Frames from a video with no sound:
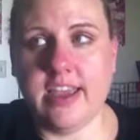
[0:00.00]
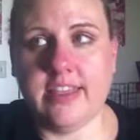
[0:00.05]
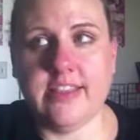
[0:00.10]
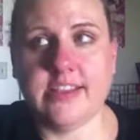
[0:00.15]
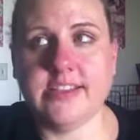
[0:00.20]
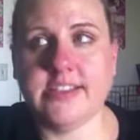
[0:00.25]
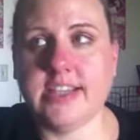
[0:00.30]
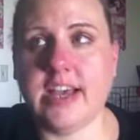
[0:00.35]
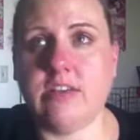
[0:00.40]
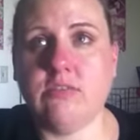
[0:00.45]
and
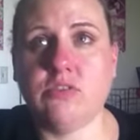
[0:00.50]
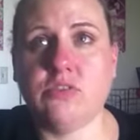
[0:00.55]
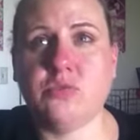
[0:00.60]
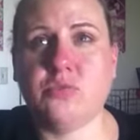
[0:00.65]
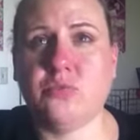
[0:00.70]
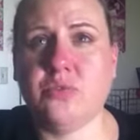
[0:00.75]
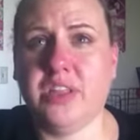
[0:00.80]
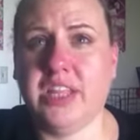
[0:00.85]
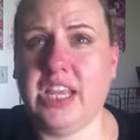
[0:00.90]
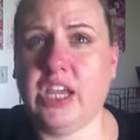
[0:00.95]
this sounds
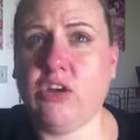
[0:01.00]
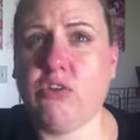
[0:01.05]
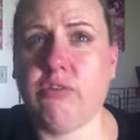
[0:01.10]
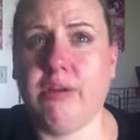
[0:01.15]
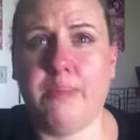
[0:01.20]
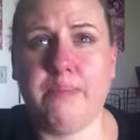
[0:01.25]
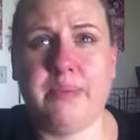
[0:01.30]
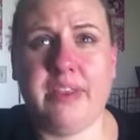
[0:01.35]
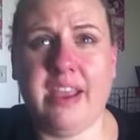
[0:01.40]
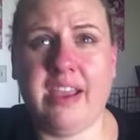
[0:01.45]
really
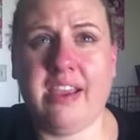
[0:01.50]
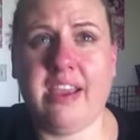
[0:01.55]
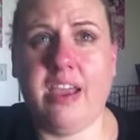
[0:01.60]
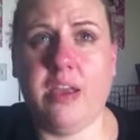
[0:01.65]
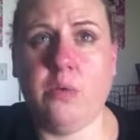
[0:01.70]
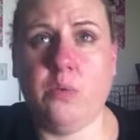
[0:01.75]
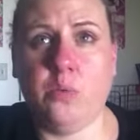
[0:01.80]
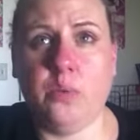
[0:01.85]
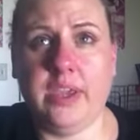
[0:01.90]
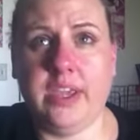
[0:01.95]
cryptic
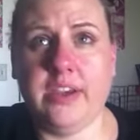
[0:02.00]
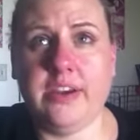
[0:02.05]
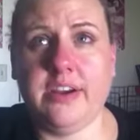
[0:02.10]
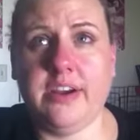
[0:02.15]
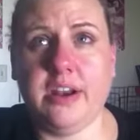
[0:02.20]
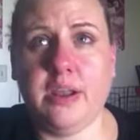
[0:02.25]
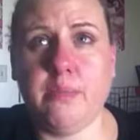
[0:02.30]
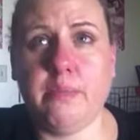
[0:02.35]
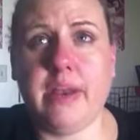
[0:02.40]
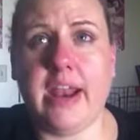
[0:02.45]
and weird,